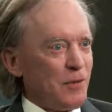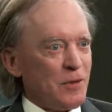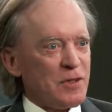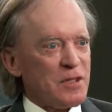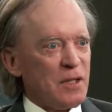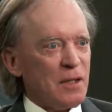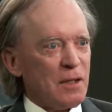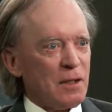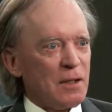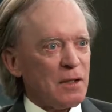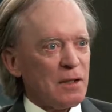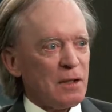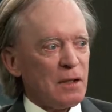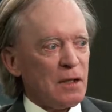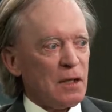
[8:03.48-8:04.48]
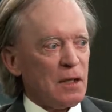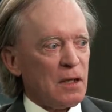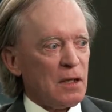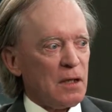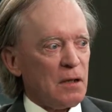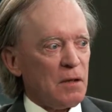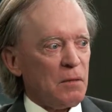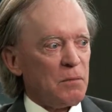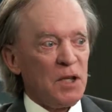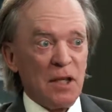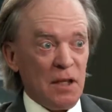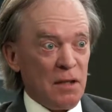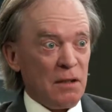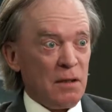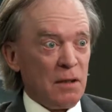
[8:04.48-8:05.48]
stake,
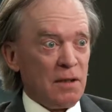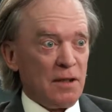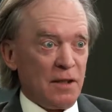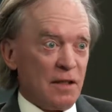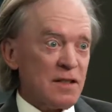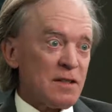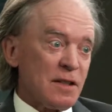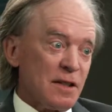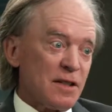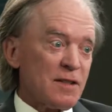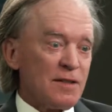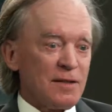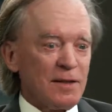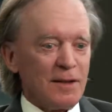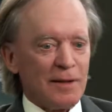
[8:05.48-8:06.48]
meaning in this case